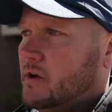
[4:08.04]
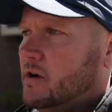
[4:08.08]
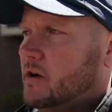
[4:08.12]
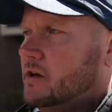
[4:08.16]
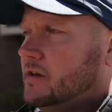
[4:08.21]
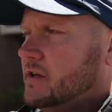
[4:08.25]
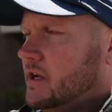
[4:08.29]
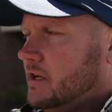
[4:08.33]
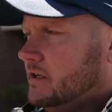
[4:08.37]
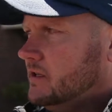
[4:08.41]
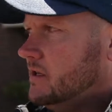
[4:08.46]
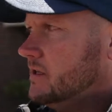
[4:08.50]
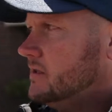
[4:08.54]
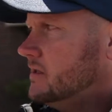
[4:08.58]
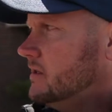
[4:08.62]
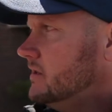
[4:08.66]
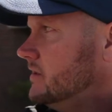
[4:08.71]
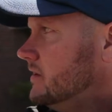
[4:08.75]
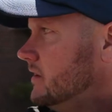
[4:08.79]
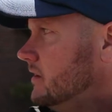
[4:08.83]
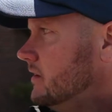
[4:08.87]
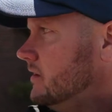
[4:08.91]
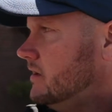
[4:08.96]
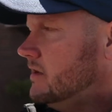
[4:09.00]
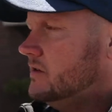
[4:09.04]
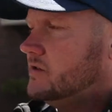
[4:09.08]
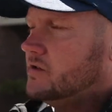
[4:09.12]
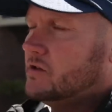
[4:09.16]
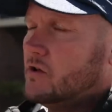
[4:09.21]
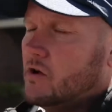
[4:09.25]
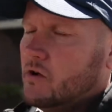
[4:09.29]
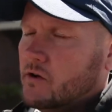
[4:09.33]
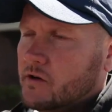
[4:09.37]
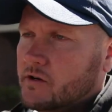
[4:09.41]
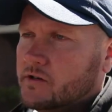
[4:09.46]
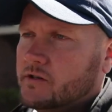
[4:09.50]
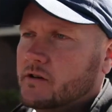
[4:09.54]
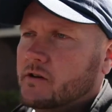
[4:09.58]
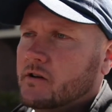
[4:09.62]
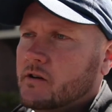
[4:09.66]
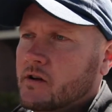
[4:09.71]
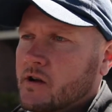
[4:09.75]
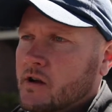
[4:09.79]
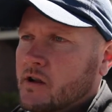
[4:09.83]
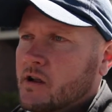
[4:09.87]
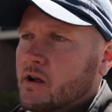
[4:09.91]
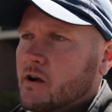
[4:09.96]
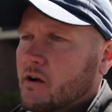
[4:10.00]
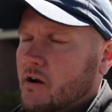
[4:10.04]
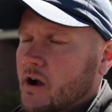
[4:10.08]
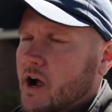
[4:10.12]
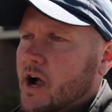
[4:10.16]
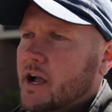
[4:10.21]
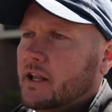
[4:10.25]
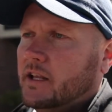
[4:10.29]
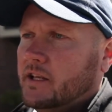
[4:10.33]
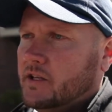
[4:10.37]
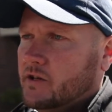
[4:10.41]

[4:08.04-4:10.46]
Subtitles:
our technicians and installers are highly